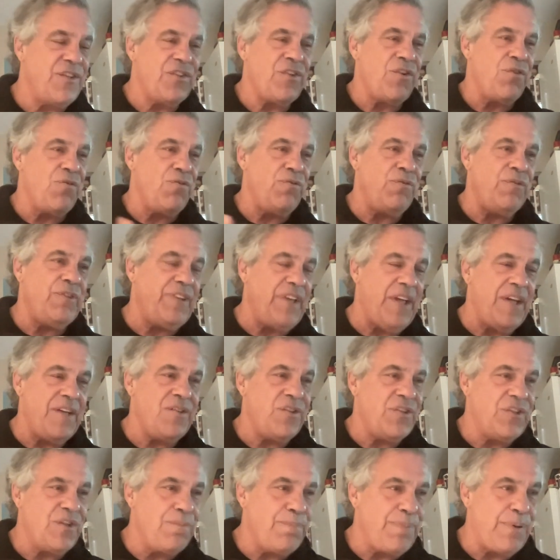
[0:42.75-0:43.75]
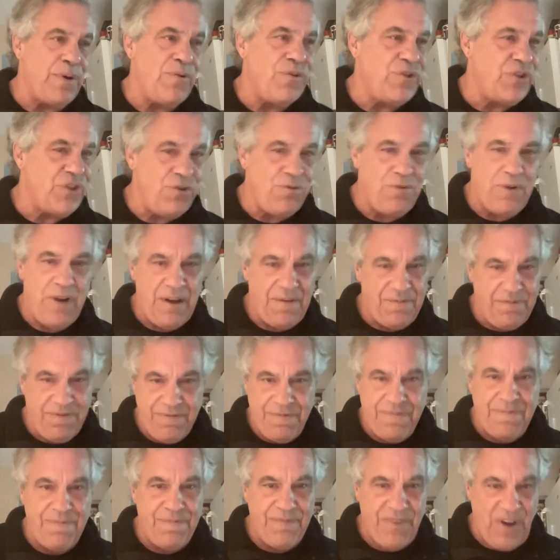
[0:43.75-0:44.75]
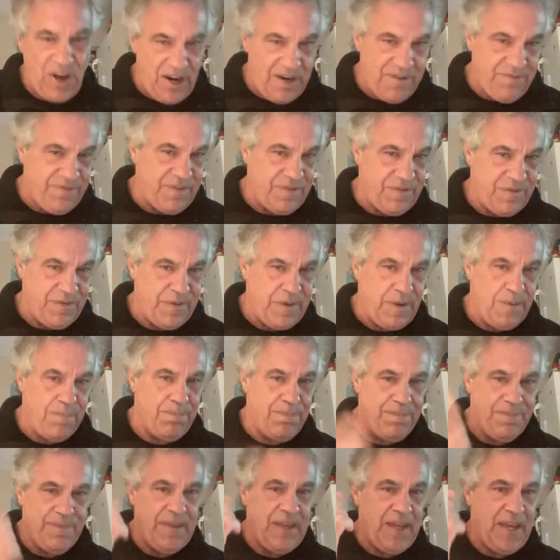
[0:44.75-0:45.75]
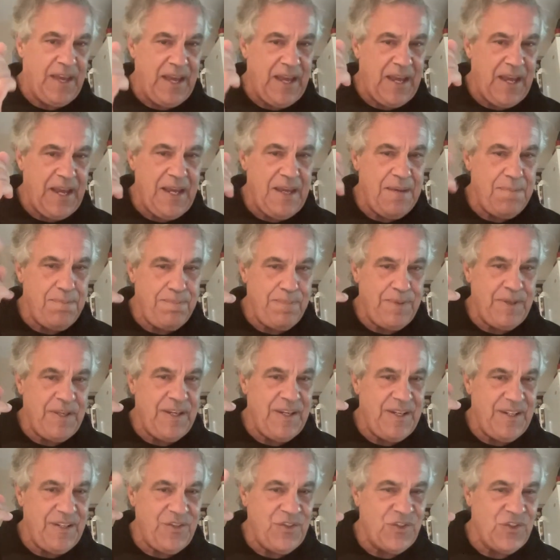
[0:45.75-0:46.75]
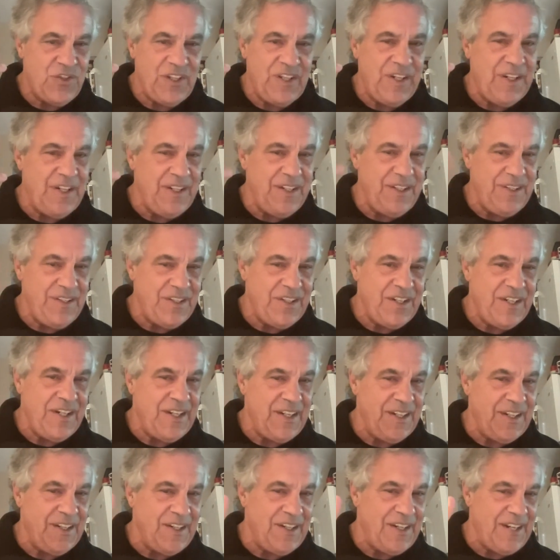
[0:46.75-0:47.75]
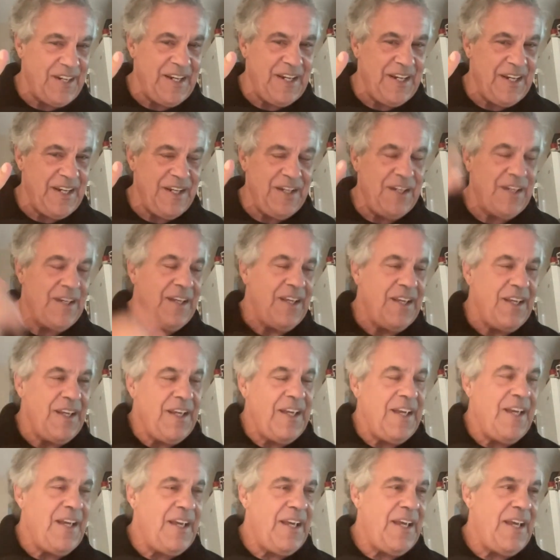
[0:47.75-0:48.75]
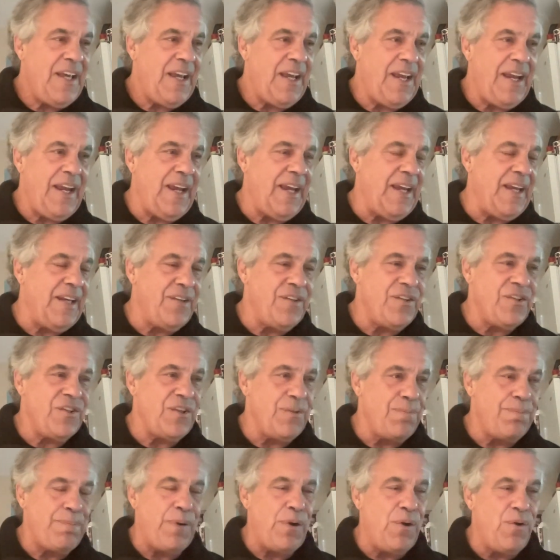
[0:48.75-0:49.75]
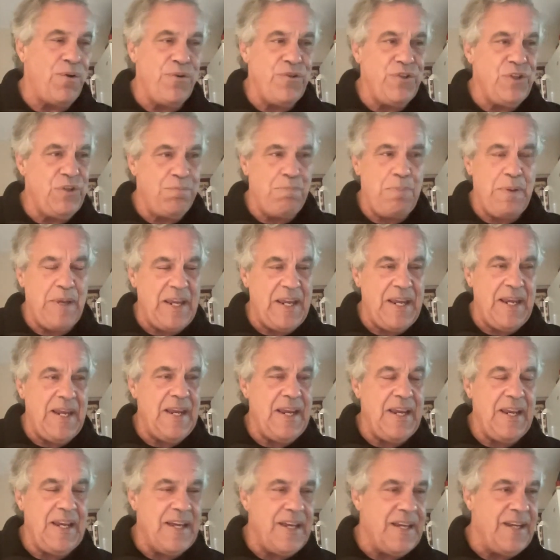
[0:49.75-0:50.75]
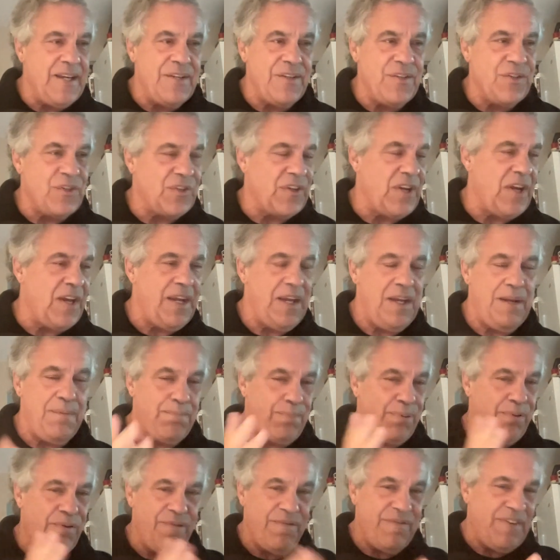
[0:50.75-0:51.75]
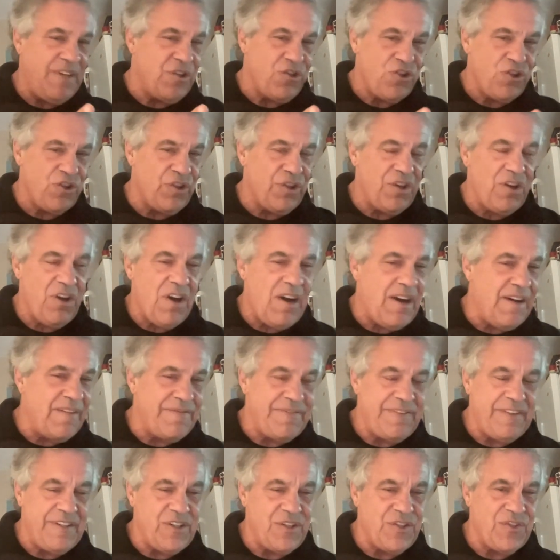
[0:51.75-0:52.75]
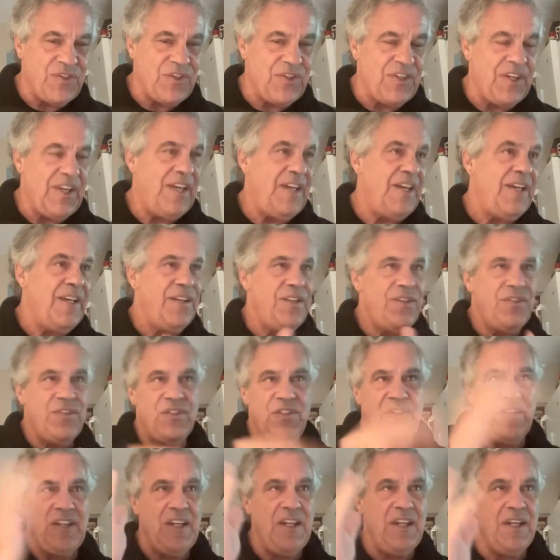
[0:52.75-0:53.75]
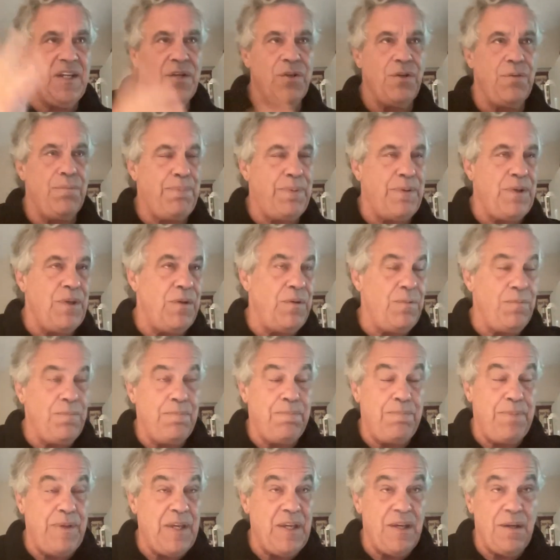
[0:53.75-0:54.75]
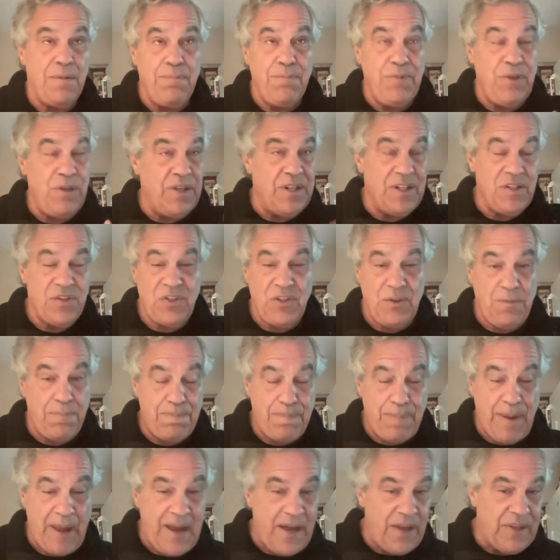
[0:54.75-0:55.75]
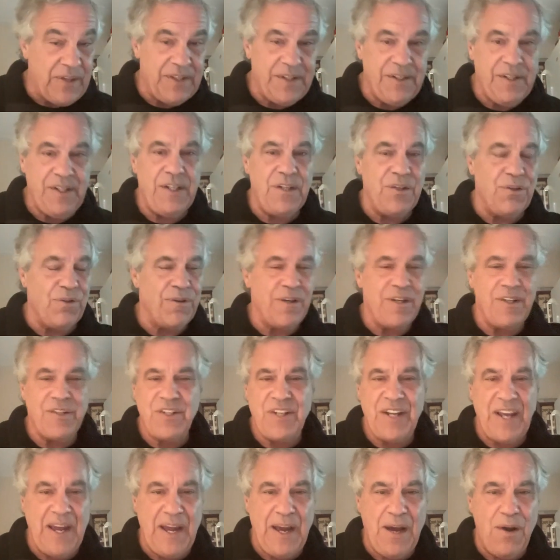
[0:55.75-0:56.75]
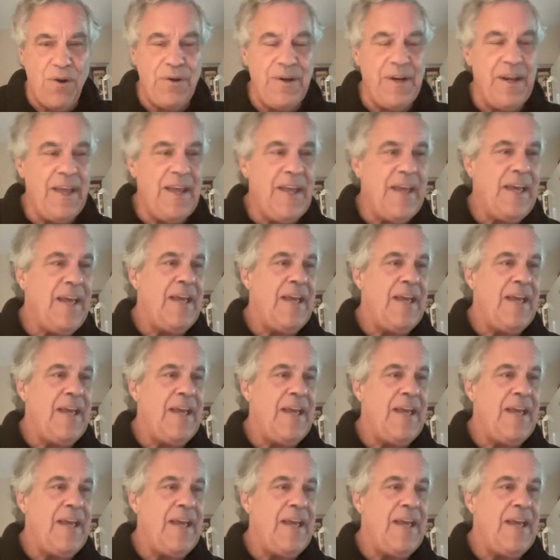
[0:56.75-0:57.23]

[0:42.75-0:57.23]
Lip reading: So let us suppose you have 5 of them: A, B, C, D, and E. And suppose B is a provincial office, C could be a municipality or a town.